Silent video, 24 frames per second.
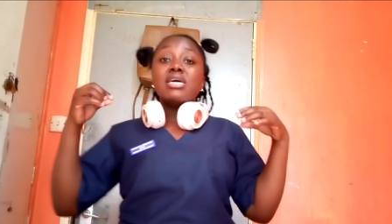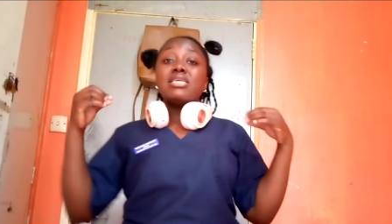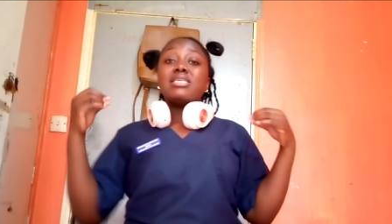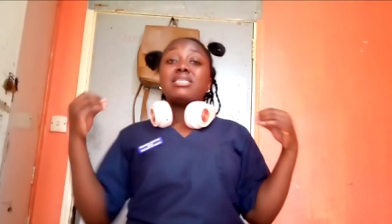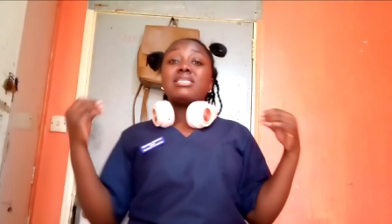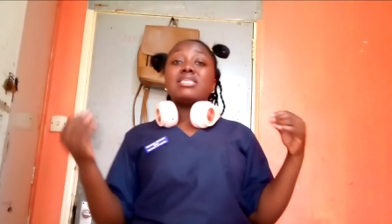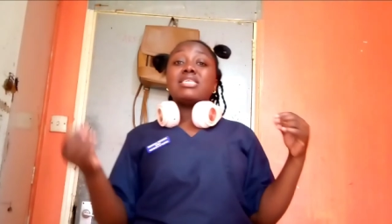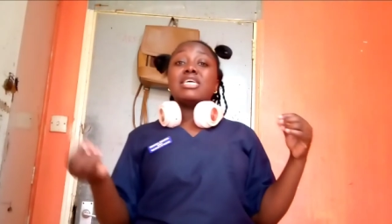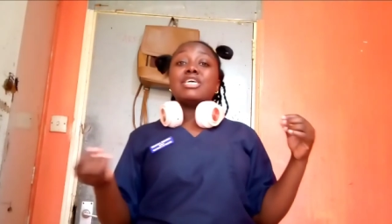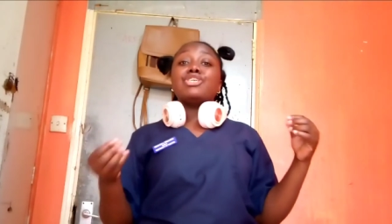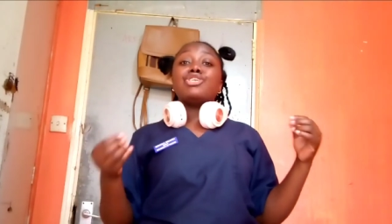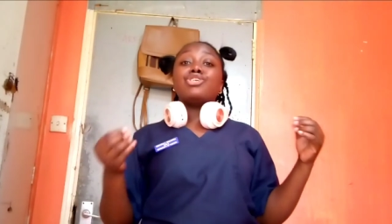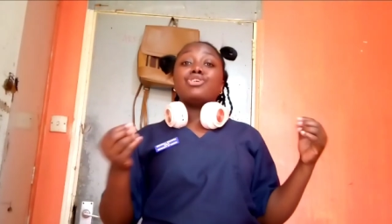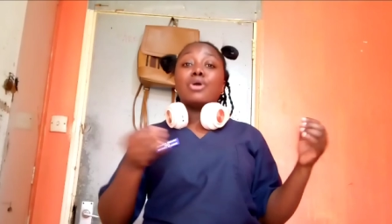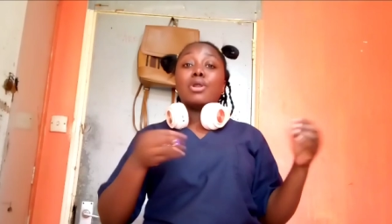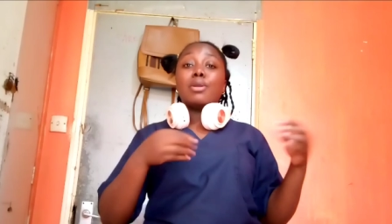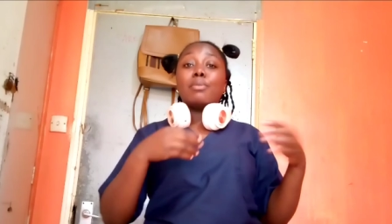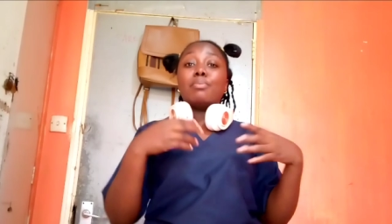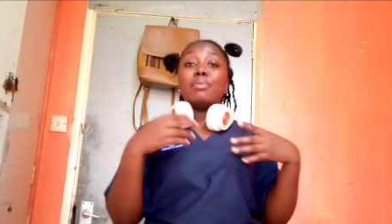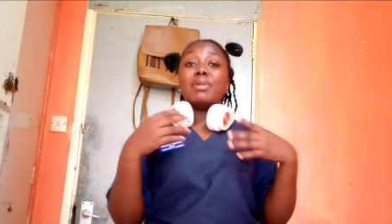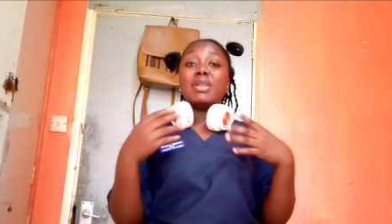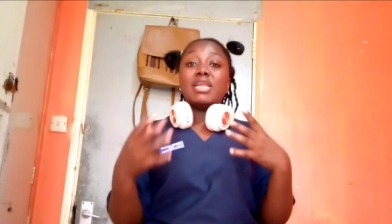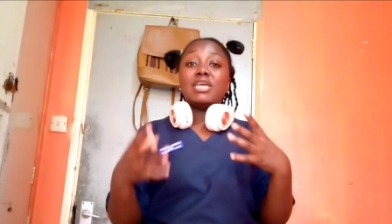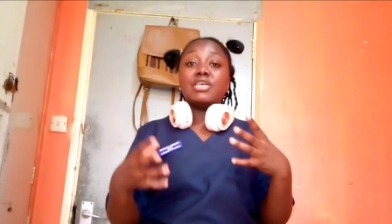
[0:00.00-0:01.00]

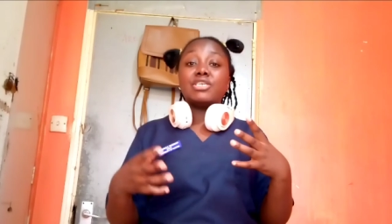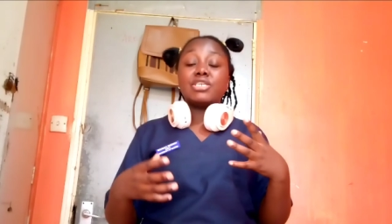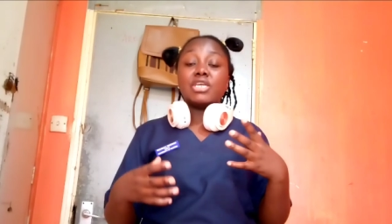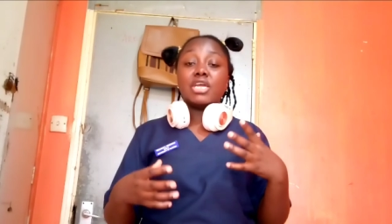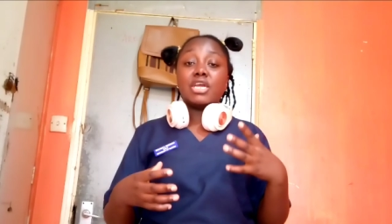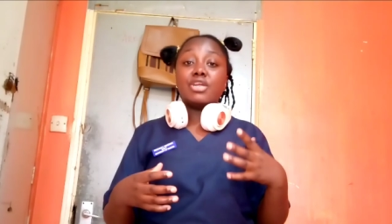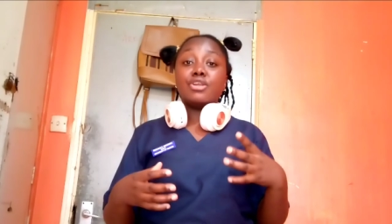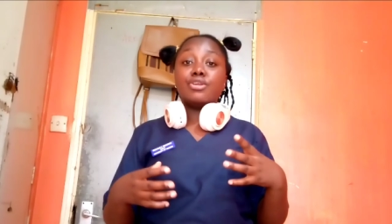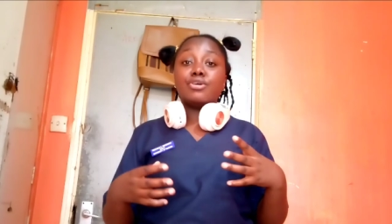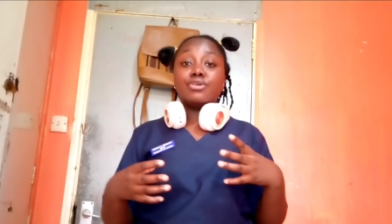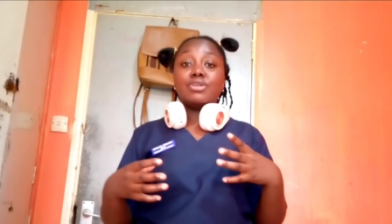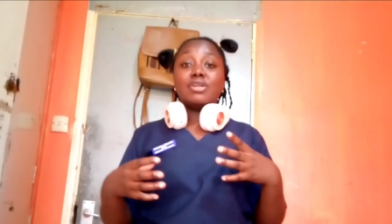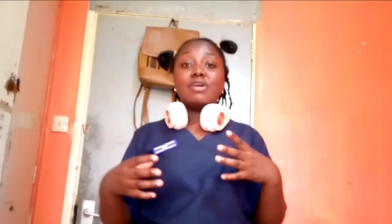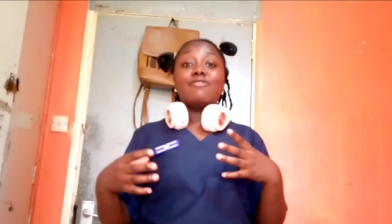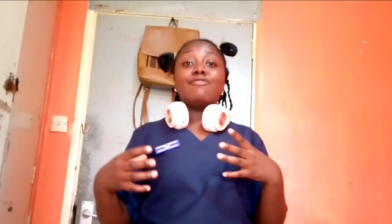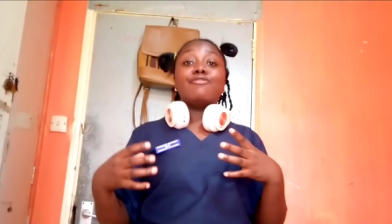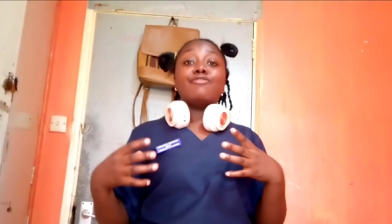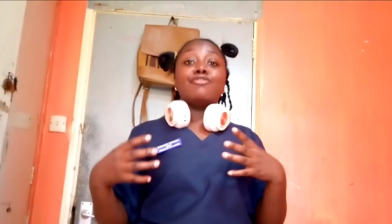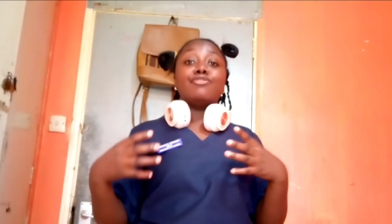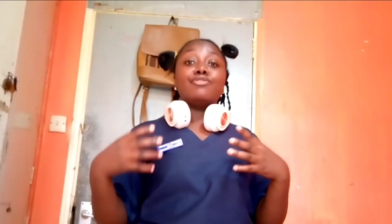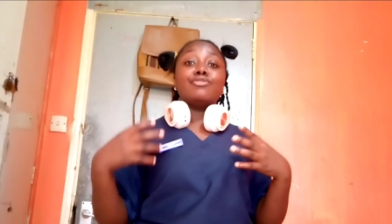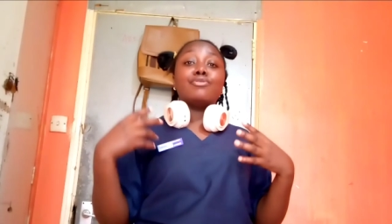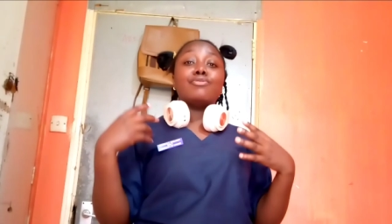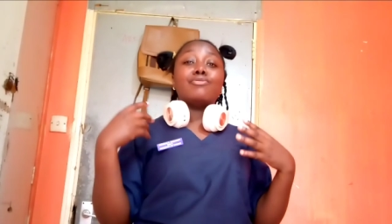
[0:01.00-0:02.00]
sexual pleasure, in order
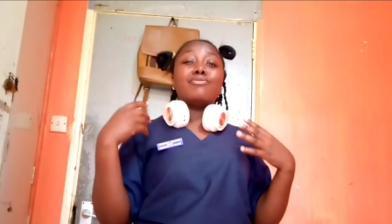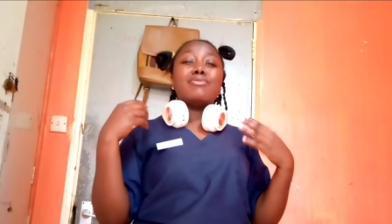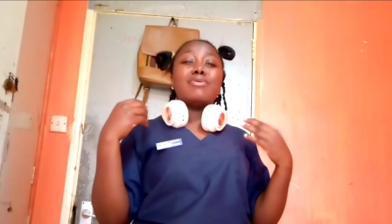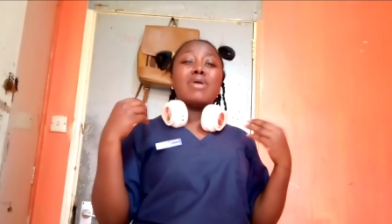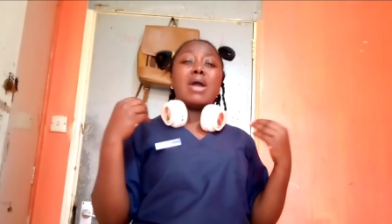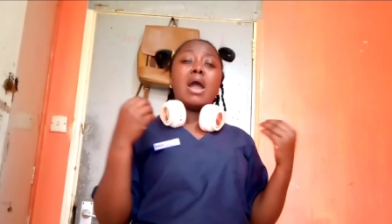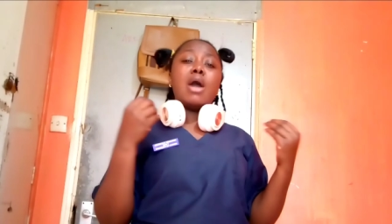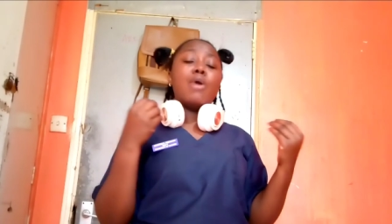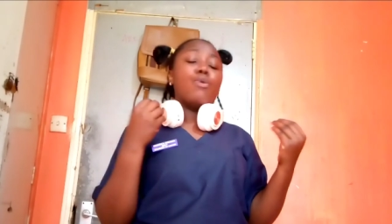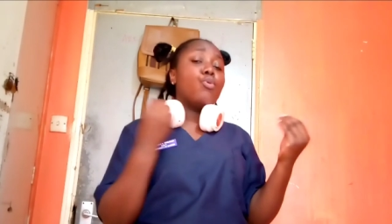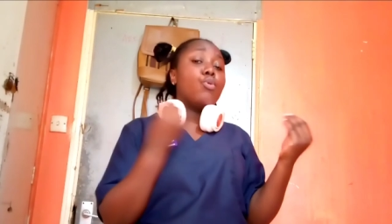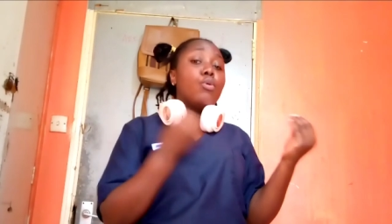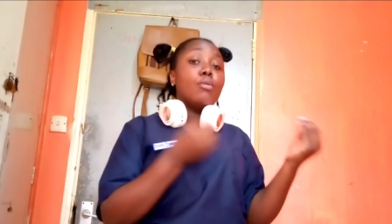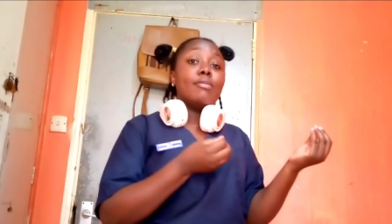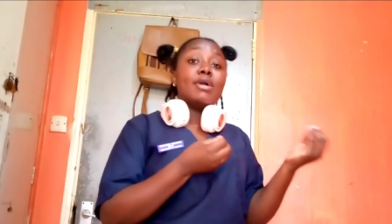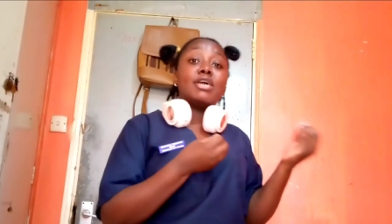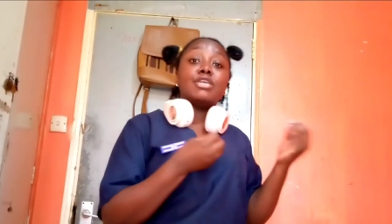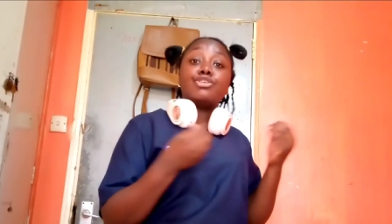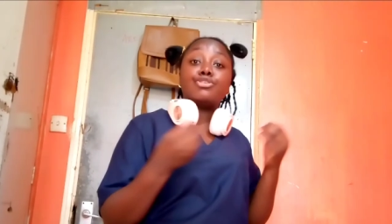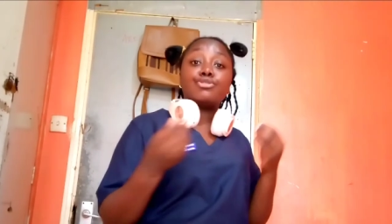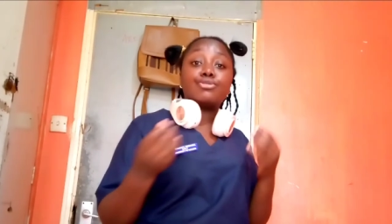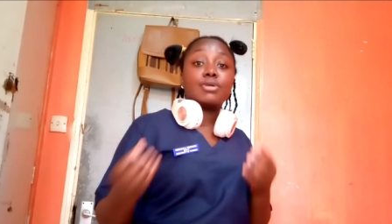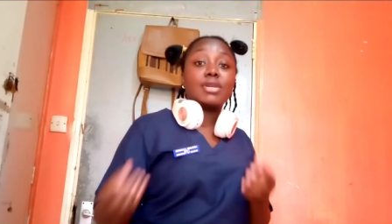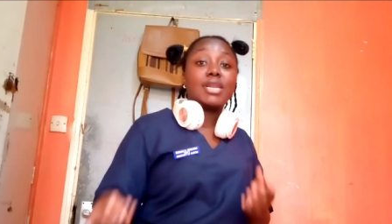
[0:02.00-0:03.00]
for a
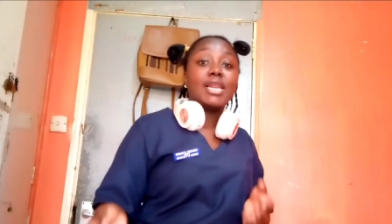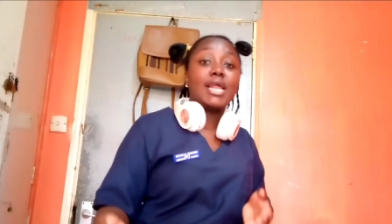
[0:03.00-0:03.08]
woman to